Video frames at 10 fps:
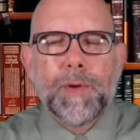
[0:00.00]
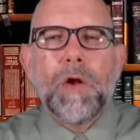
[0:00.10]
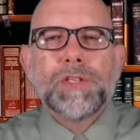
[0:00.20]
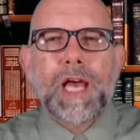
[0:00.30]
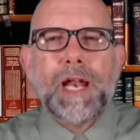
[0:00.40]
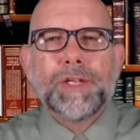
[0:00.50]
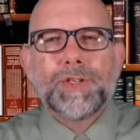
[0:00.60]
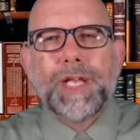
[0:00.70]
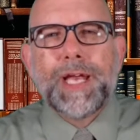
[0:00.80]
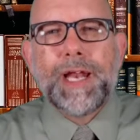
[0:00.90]
It's kind of
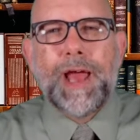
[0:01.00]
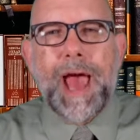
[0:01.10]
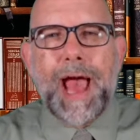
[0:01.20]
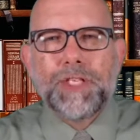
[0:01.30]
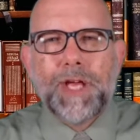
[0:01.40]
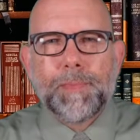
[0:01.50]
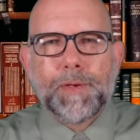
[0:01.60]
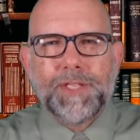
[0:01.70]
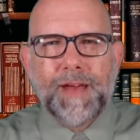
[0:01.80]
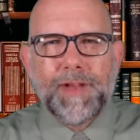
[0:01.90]
interesting in Acts chapter
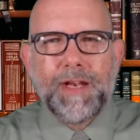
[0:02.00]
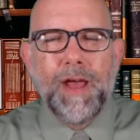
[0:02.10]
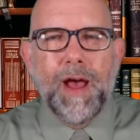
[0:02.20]
7,